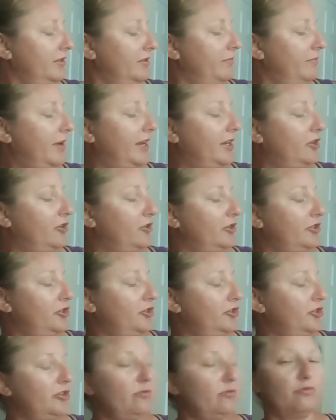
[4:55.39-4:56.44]
by
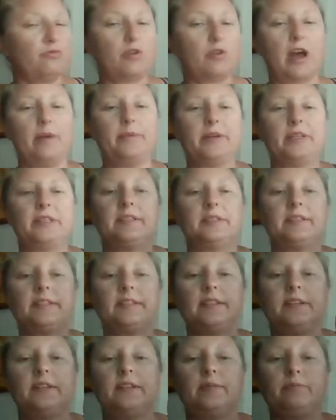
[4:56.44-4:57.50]
Christian
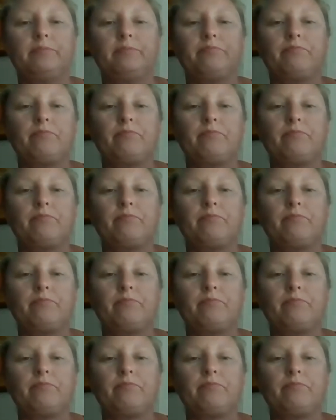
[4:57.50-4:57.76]
Robinson.